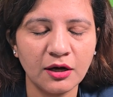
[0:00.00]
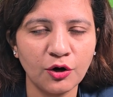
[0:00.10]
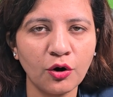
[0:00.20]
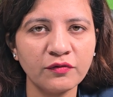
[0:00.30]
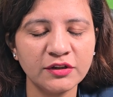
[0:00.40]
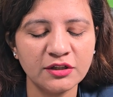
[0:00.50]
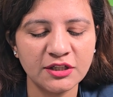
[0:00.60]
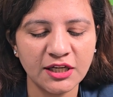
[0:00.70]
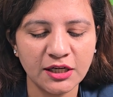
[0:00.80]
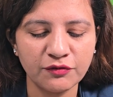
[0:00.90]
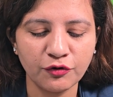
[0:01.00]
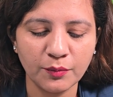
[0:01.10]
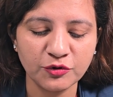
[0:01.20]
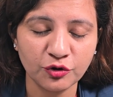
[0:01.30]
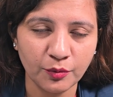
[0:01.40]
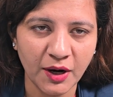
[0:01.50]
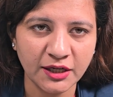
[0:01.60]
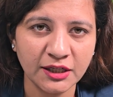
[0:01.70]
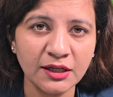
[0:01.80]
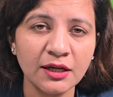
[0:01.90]
along with the DNA forms
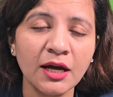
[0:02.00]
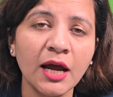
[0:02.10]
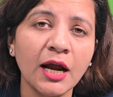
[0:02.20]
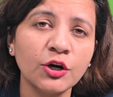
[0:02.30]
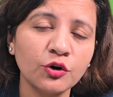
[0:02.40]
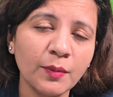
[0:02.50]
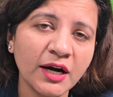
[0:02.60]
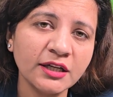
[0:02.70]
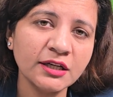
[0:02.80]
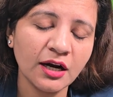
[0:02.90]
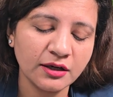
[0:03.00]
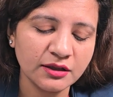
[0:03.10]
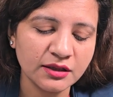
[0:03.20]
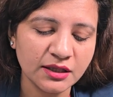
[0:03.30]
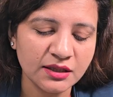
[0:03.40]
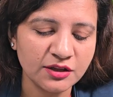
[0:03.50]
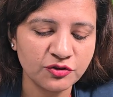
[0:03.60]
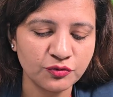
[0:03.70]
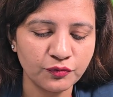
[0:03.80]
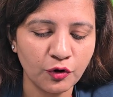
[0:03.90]
chromatin. Chromatin
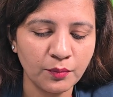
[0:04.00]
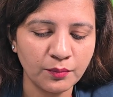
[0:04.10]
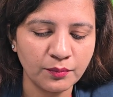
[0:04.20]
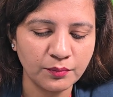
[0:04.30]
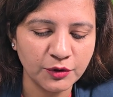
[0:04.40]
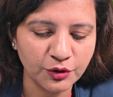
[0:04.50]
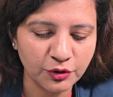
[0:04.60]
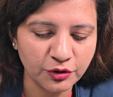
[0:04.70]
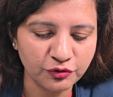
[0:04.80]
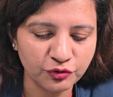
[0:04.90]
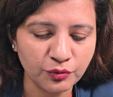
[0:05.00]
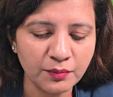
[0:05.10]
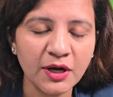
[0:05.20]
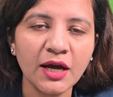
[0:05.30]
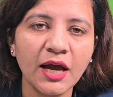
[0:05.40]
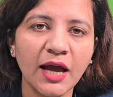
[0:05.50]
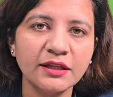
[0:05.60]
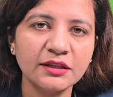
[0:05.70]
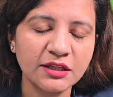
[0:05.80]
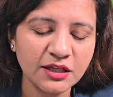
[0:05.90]
condenses to form nucleosome,
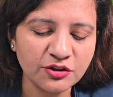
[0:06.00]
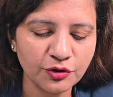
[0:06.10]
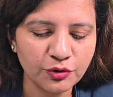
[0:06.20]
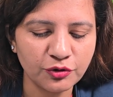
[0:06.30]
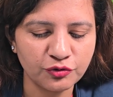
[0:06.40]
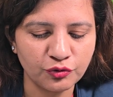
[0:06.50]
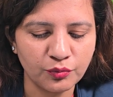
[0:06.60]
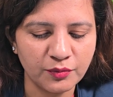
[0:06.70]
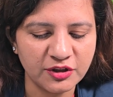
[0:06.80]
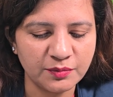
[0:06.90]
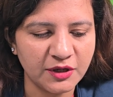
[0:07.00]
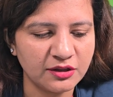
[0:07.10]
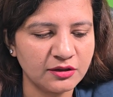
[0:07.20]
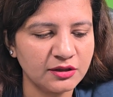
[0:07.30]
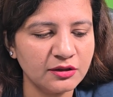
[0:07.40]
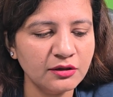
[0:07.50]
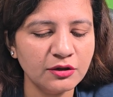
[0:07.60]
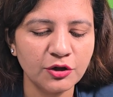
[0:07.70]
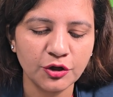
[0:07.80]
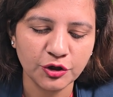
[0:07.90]
and these nucleosome is present in the
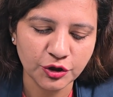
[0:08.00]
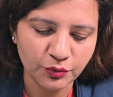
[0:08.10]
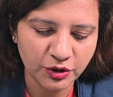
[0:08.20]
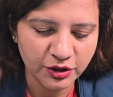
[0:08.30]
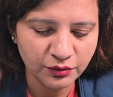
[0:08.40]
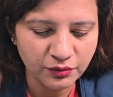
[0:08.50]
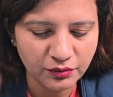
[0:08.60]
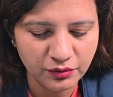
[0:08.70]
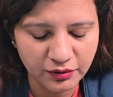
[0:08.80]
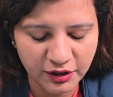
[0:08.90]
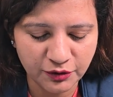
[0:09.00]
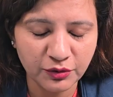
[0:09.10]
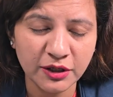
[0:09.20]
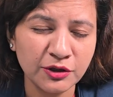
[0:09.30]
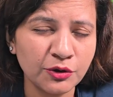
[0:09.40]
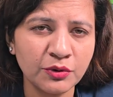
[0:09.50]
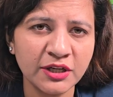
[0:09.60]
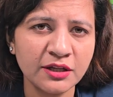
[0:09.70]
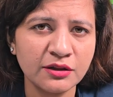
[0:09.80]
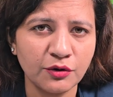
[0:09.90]

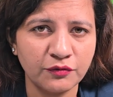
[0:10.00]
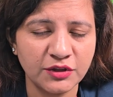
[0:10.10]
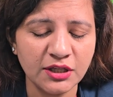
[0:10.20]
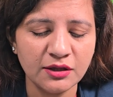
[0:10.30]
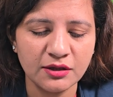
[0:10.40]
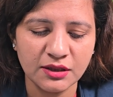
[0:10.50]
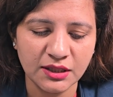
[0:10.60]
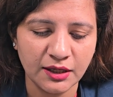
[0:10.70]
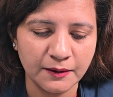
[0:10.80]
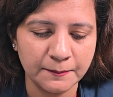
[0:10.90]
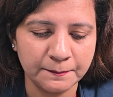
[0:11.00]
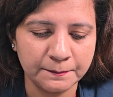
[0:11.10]
nucleus of the cell.